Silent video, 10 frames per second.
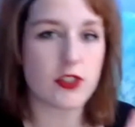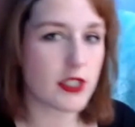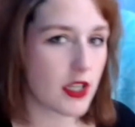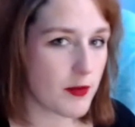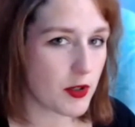
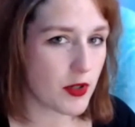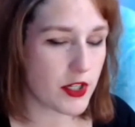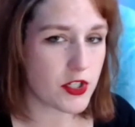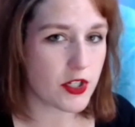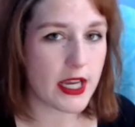that come
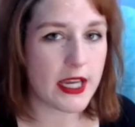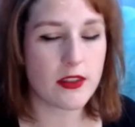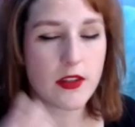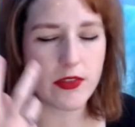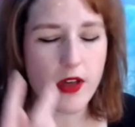across your head,
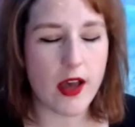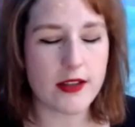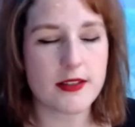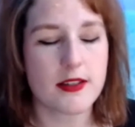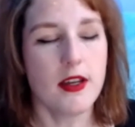the
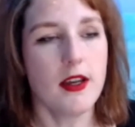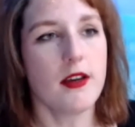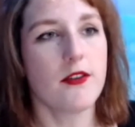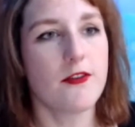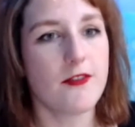thoughts,
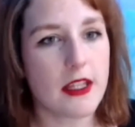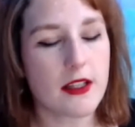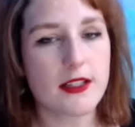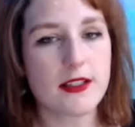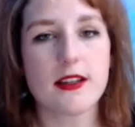
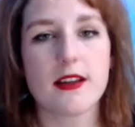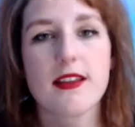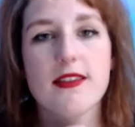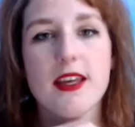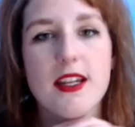feelings,
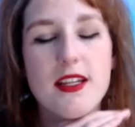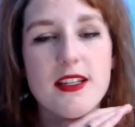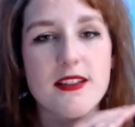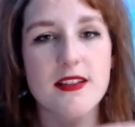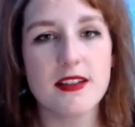then it
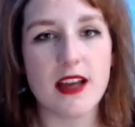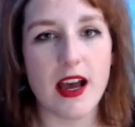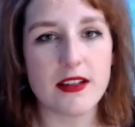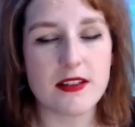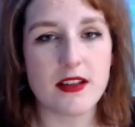is
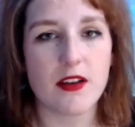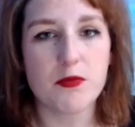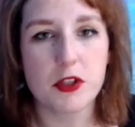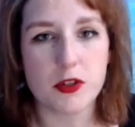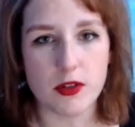not of
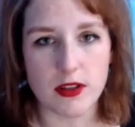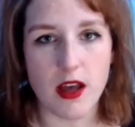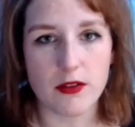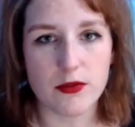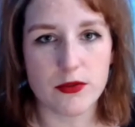pure
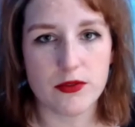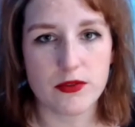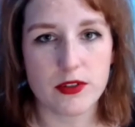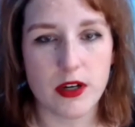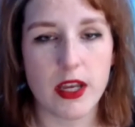love.
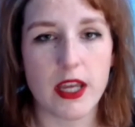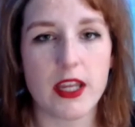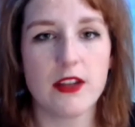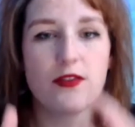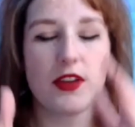Okay,
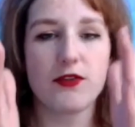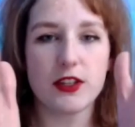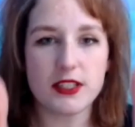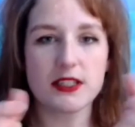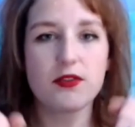if
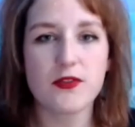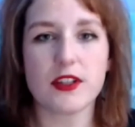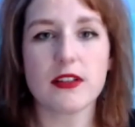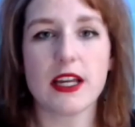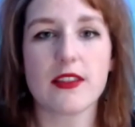it doesn't
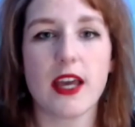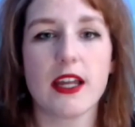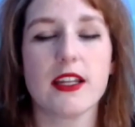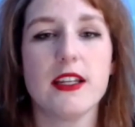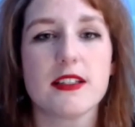feel like
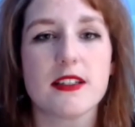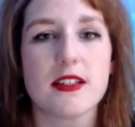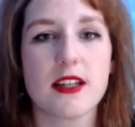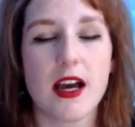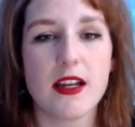that, it is
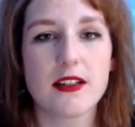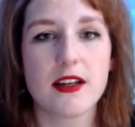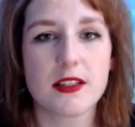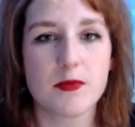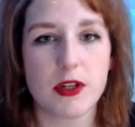not
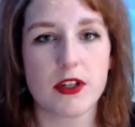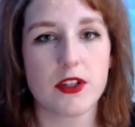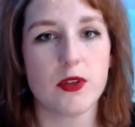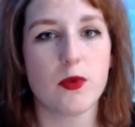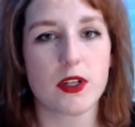a spirit
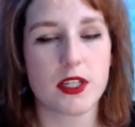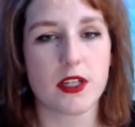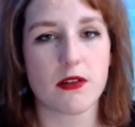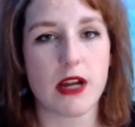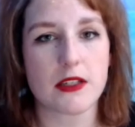you want to
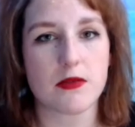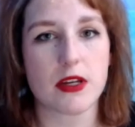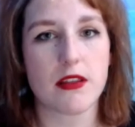interact with.